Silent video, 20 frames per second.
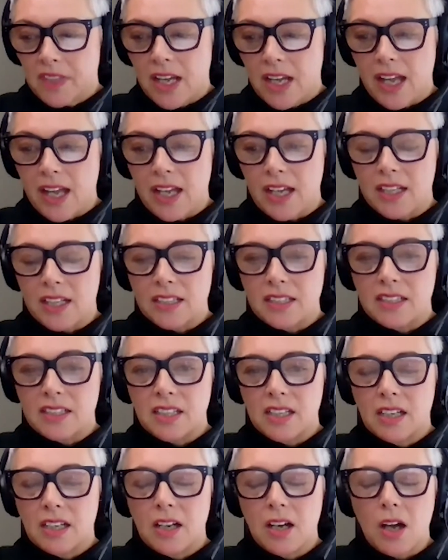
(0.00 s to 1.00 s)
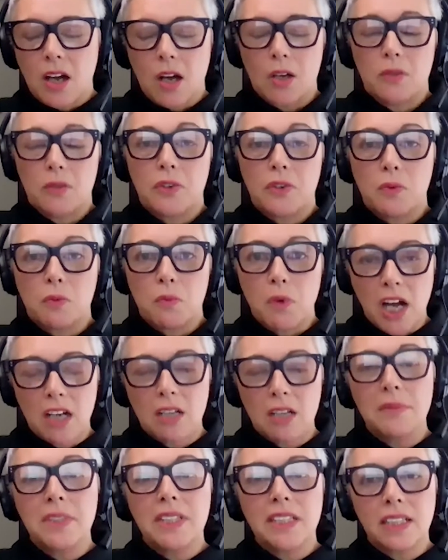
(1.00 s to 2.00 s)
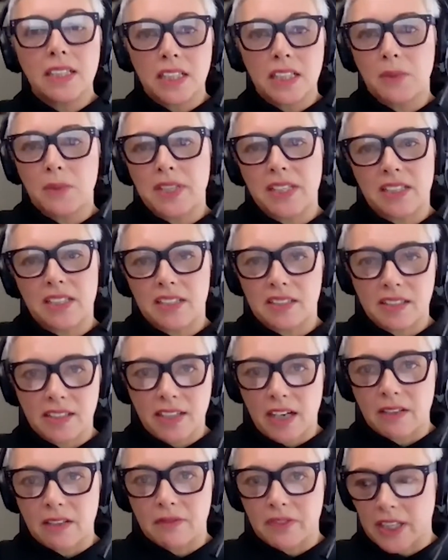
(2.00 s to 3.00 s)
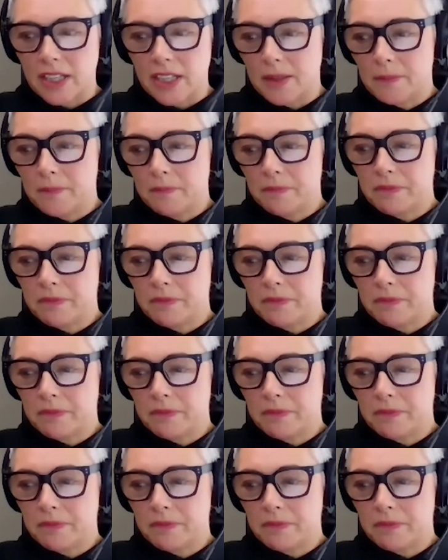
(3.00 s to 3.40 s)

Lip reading: And overwhelmingly, we discover